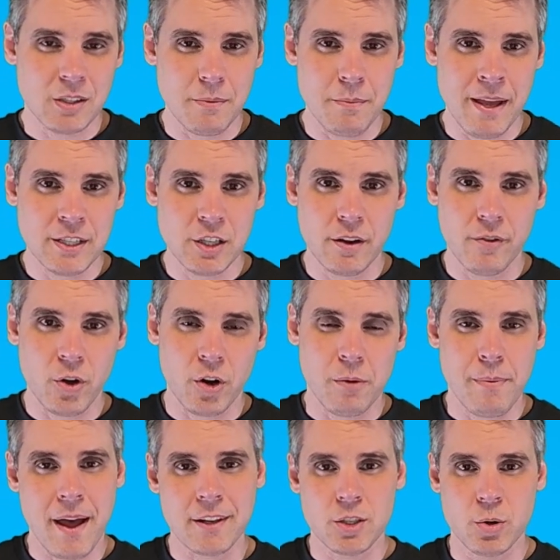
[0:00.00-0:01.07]
and so
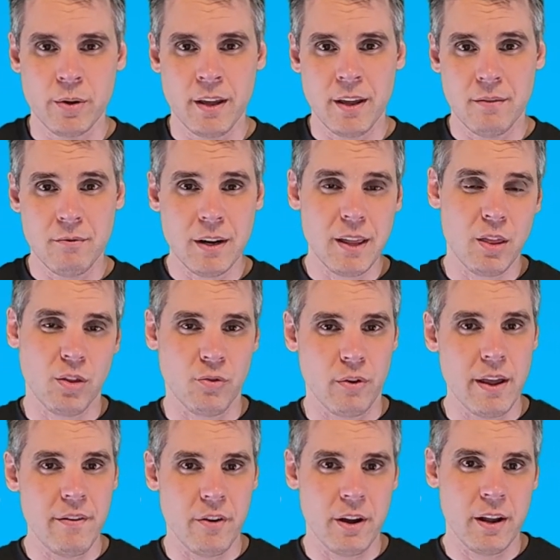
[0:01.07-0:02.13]
Simagic have gone about doing it in
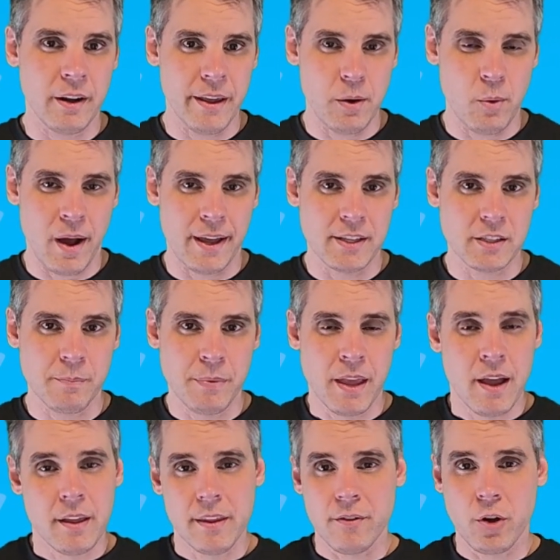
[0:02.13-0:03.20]
really three very clear
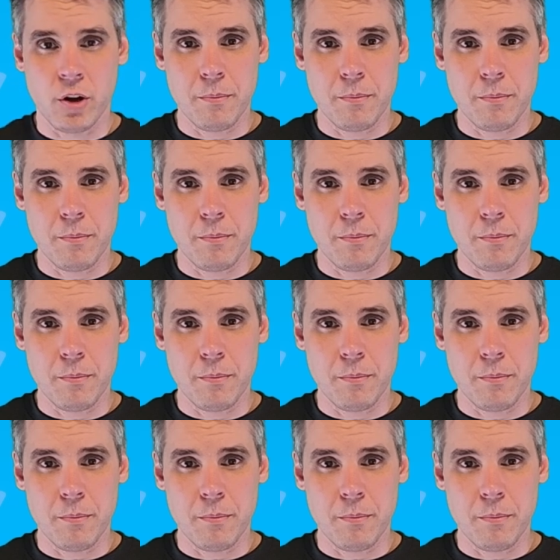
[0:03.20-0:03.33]
ways.